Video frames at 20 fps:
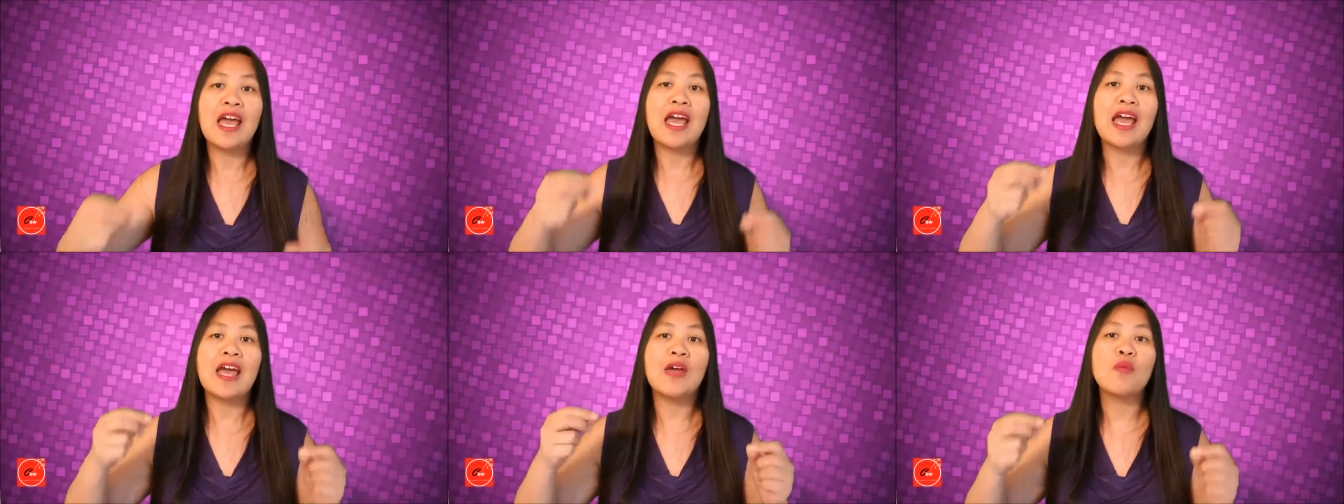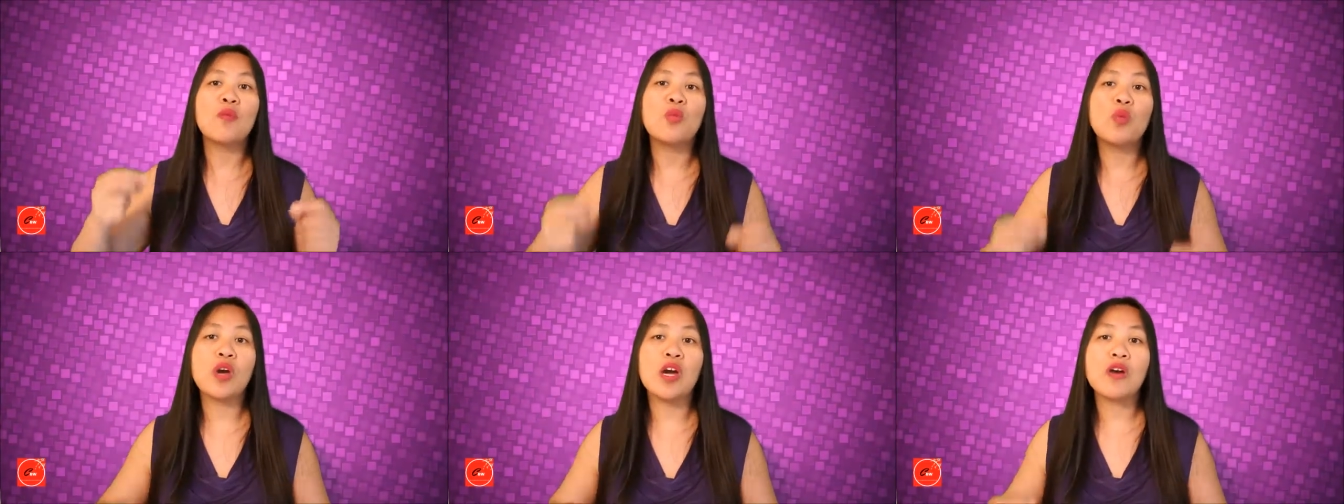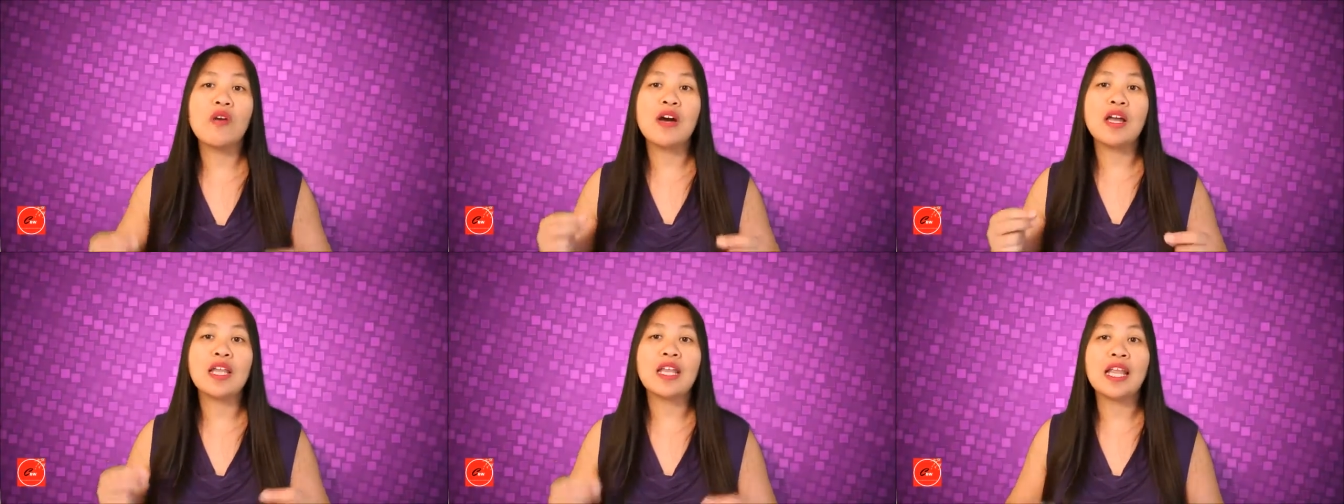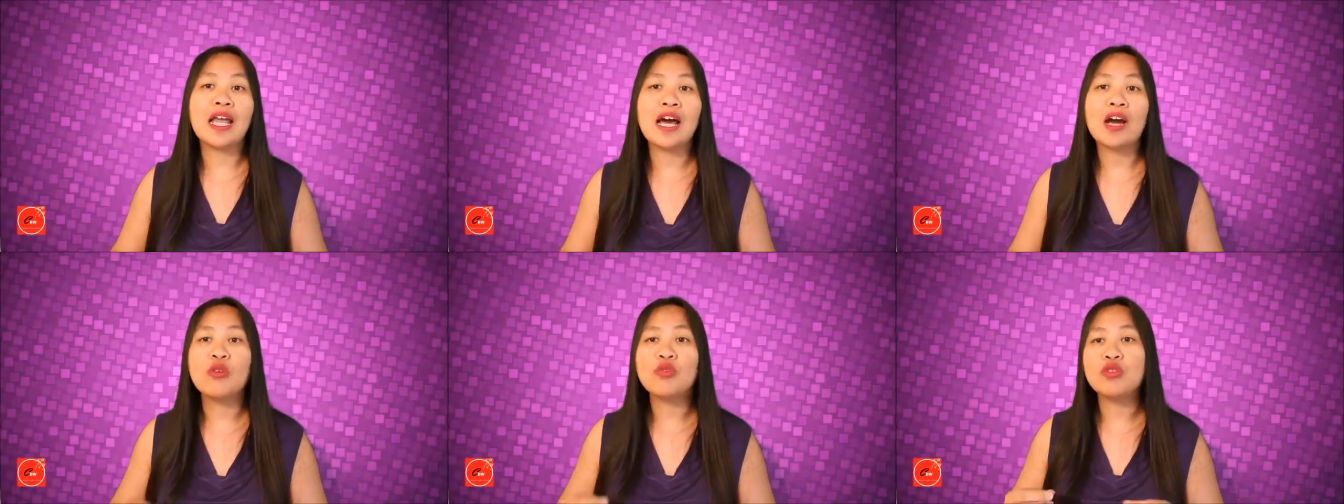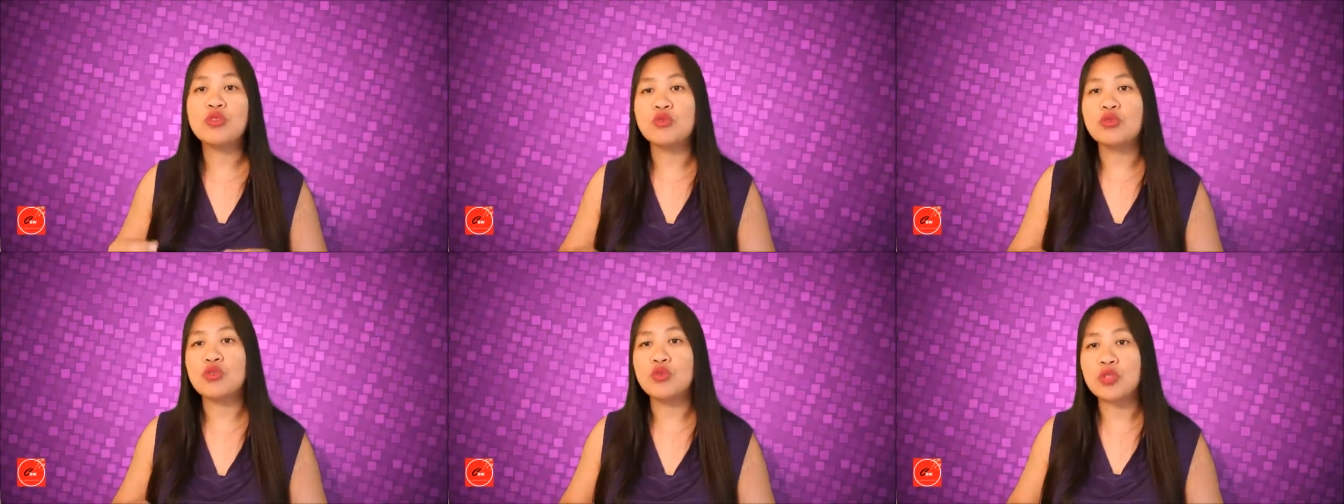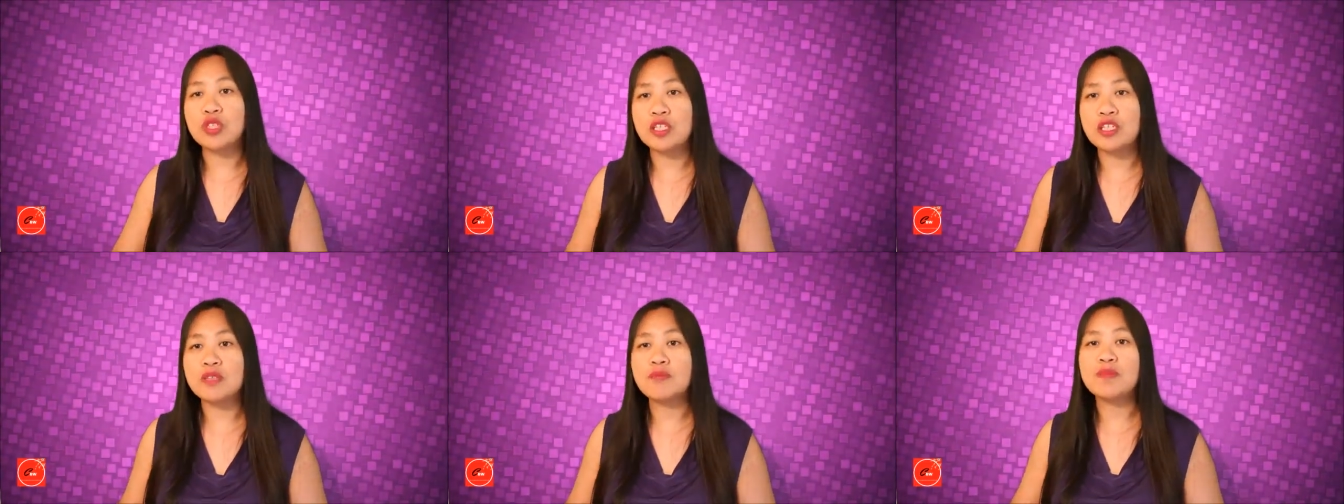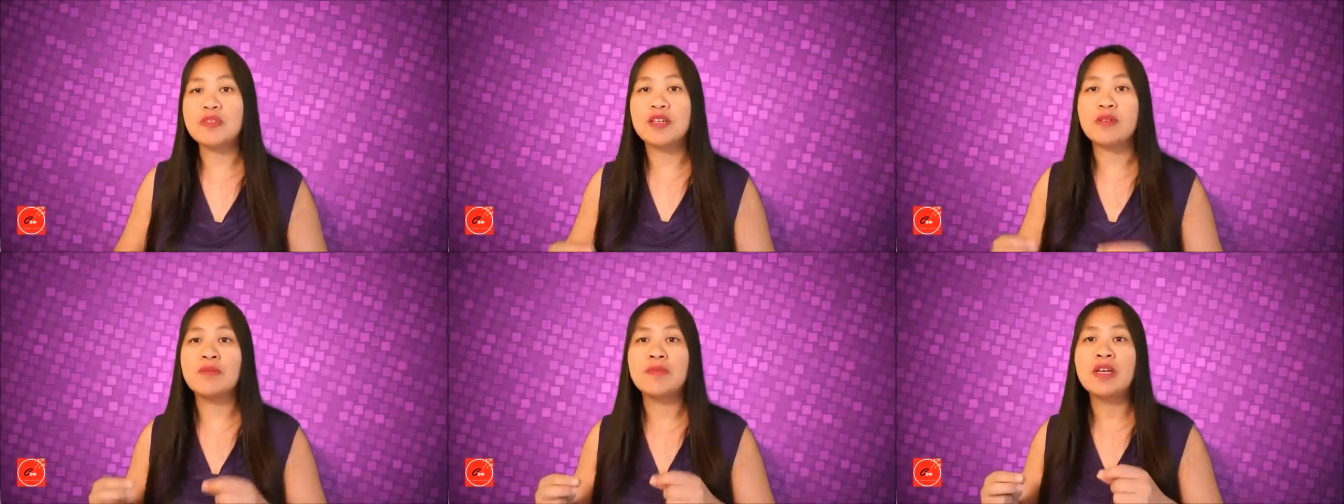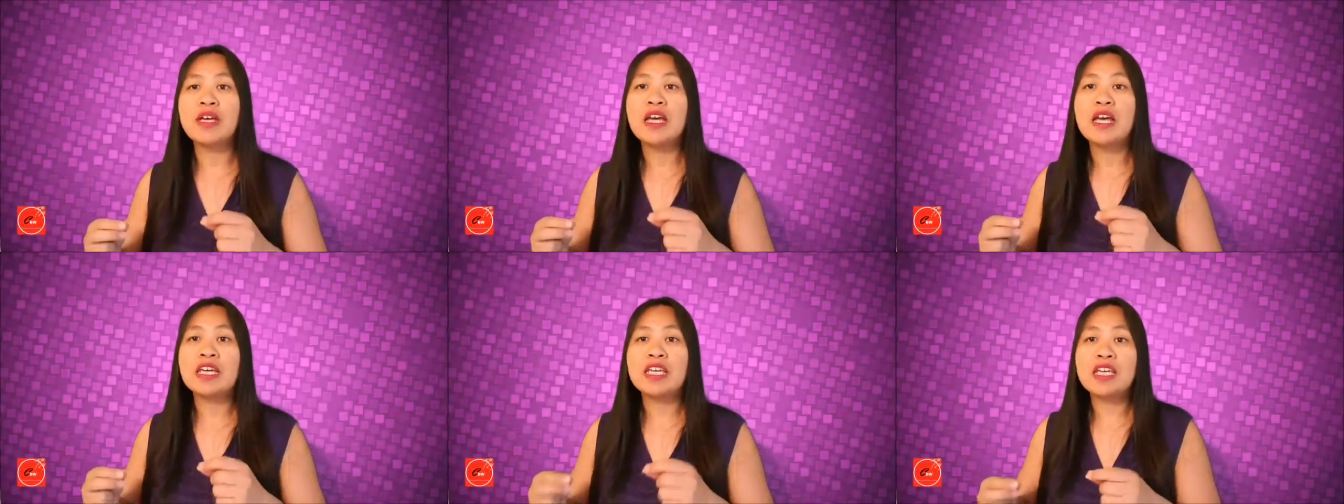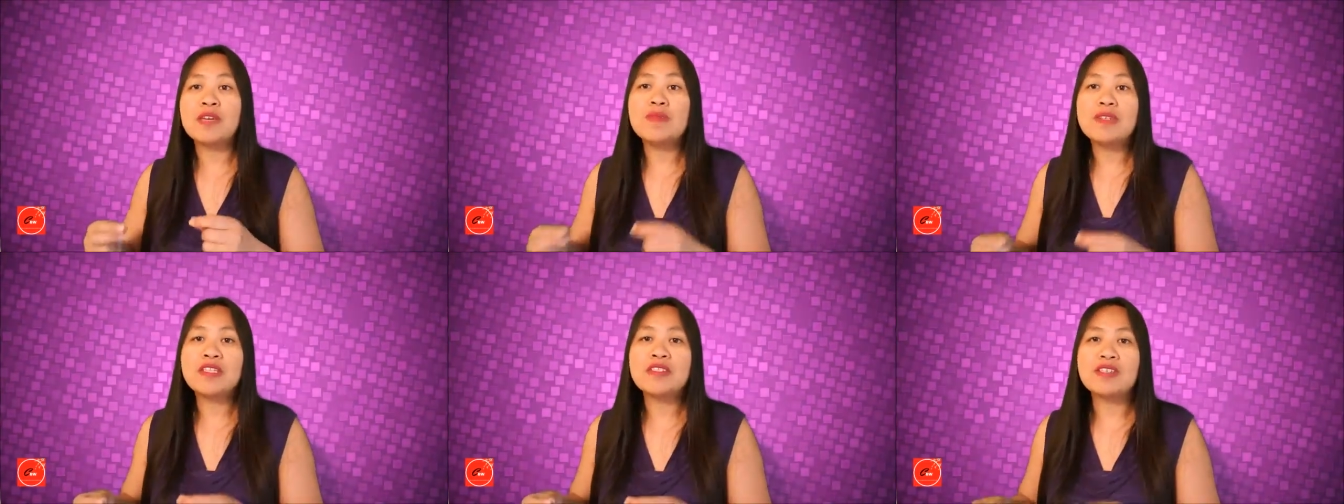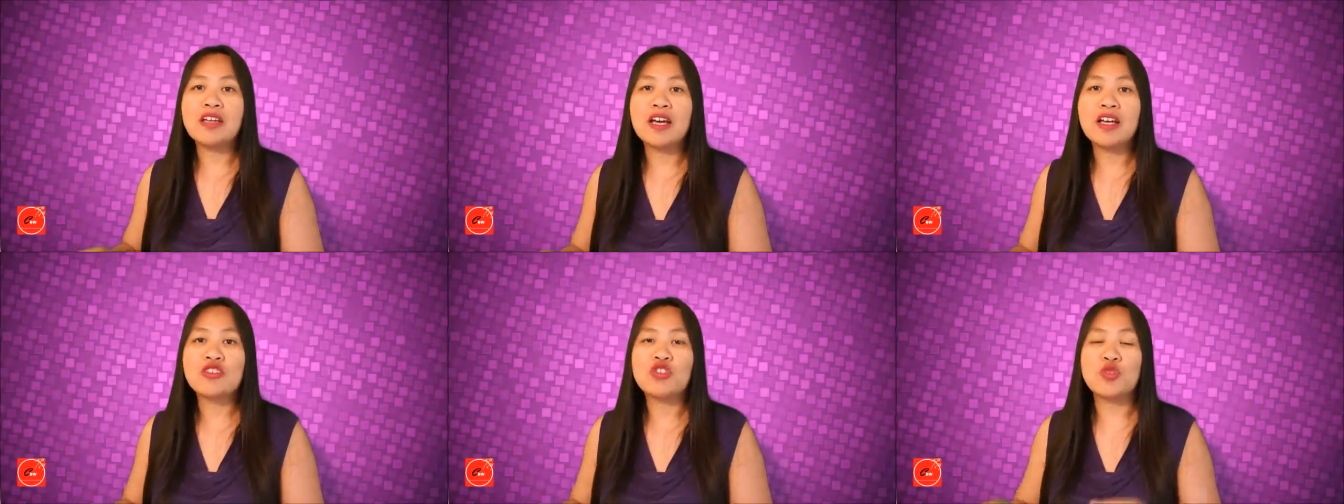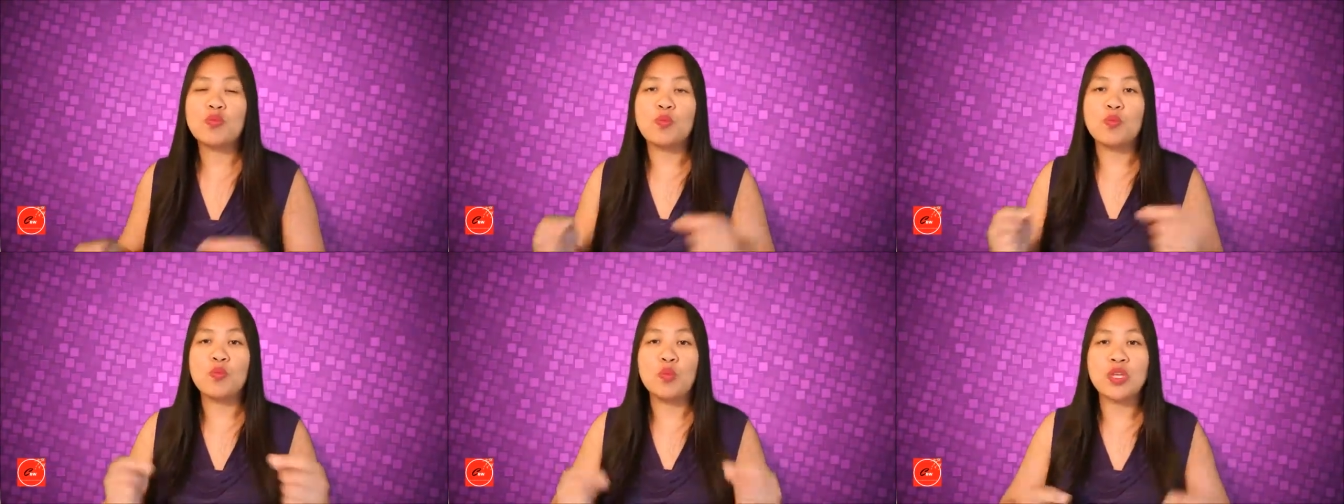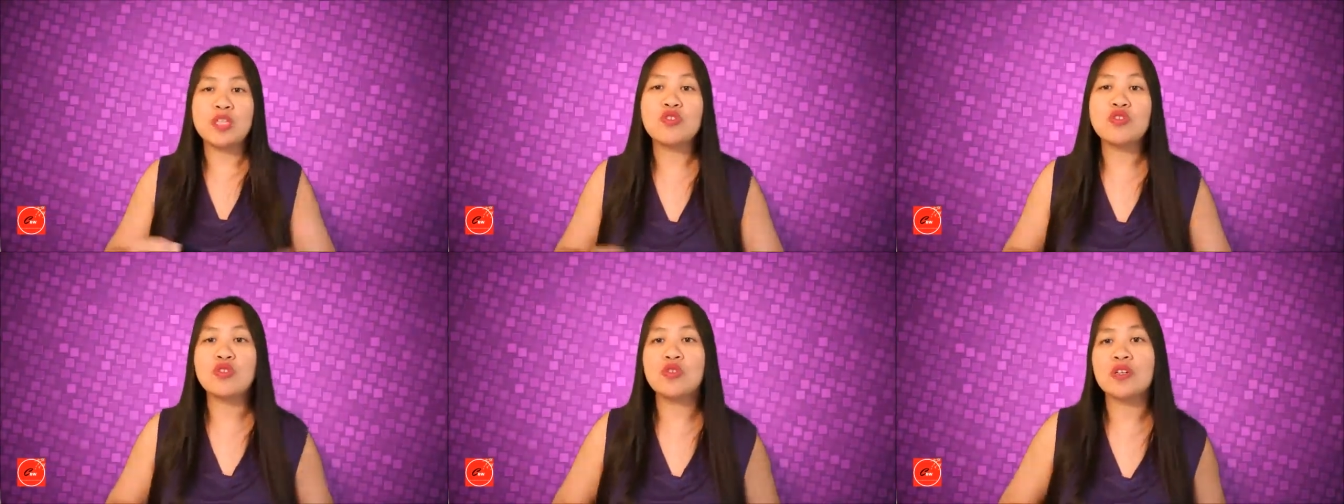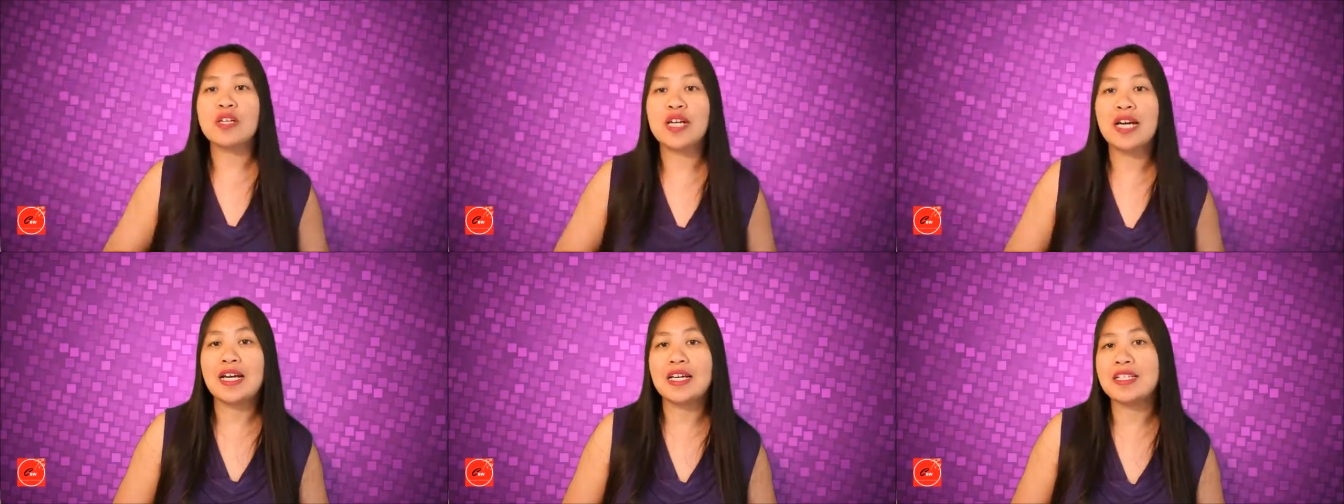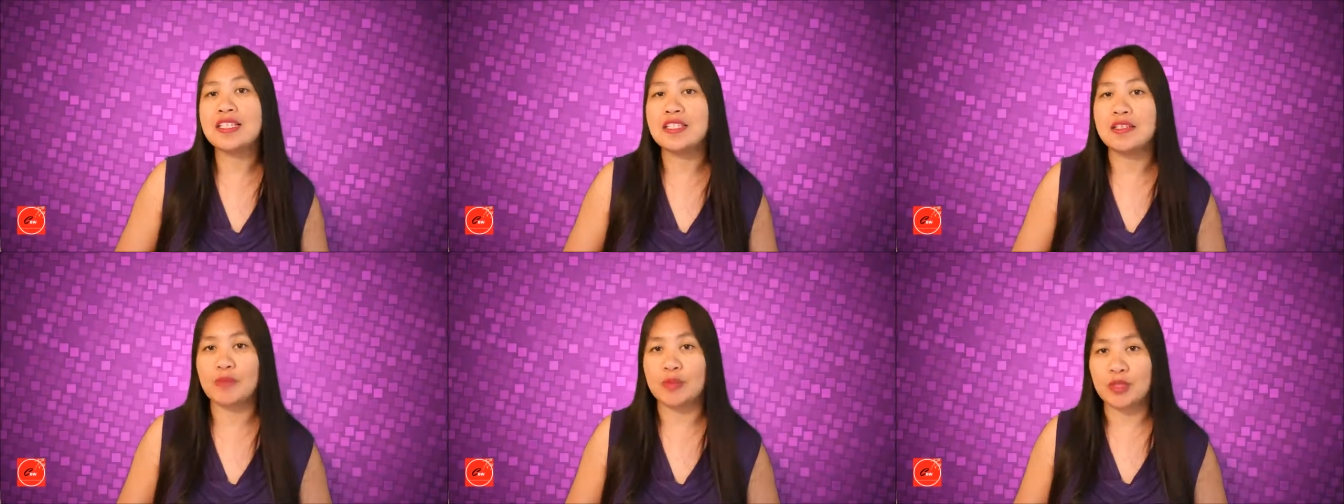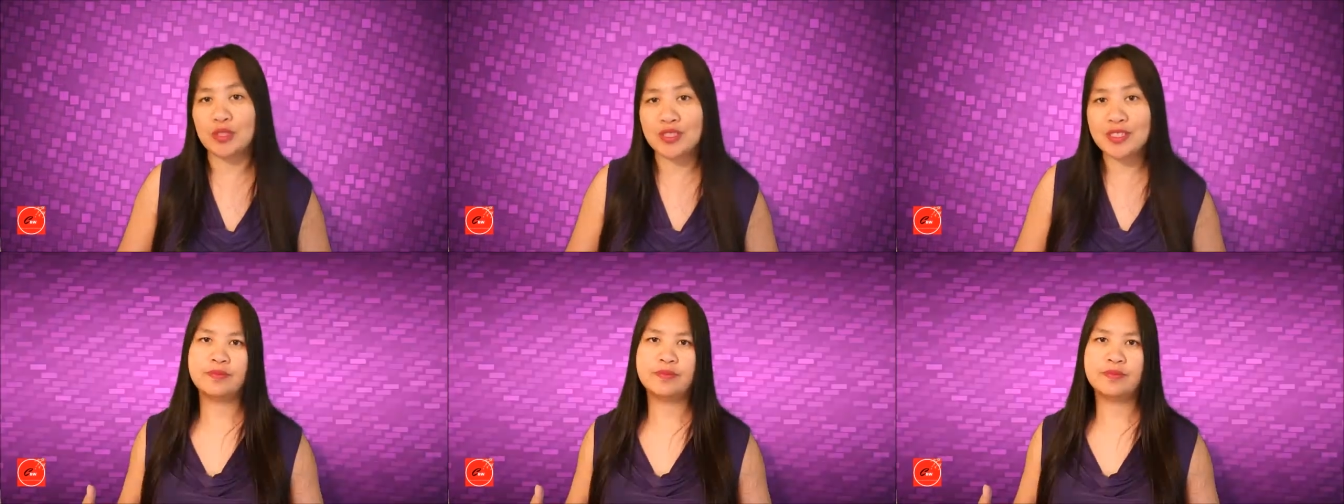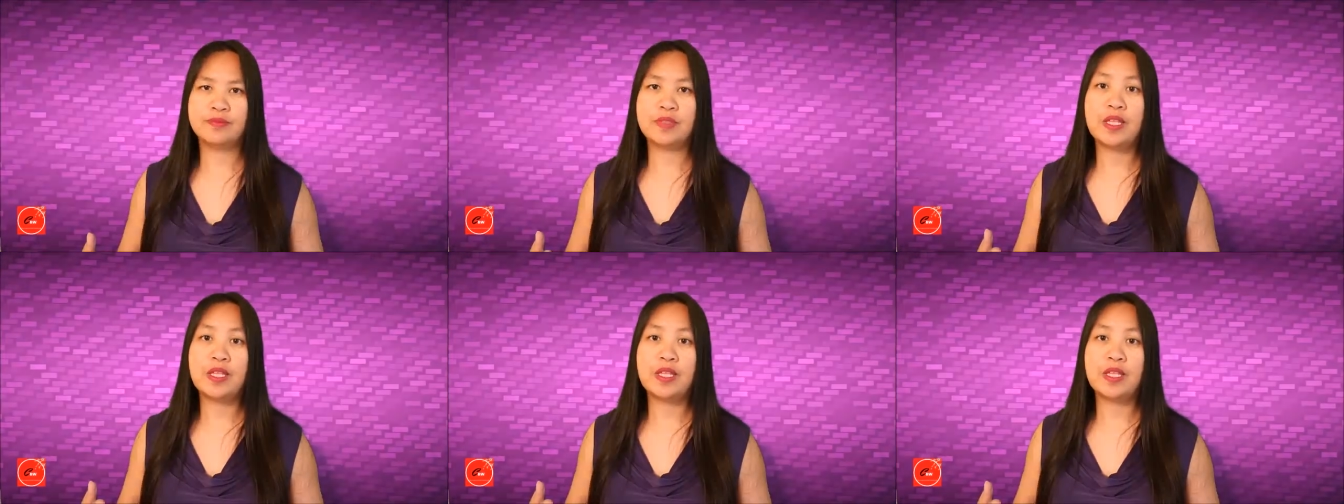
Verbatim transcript: and will allow you to keep them keep in touch with your customers